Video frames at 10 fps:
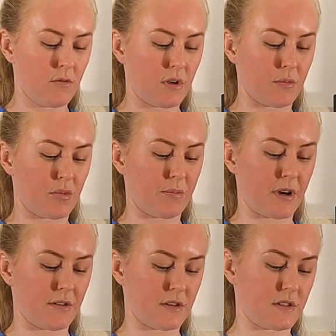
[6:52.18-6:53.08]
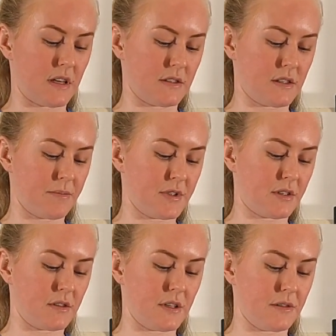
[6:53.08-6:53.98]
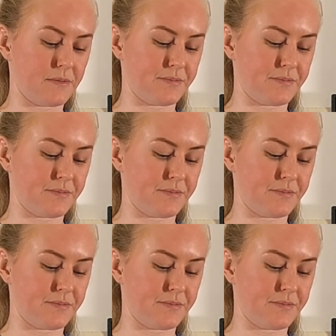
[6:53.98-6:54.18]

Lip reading: You can prepare this aseptically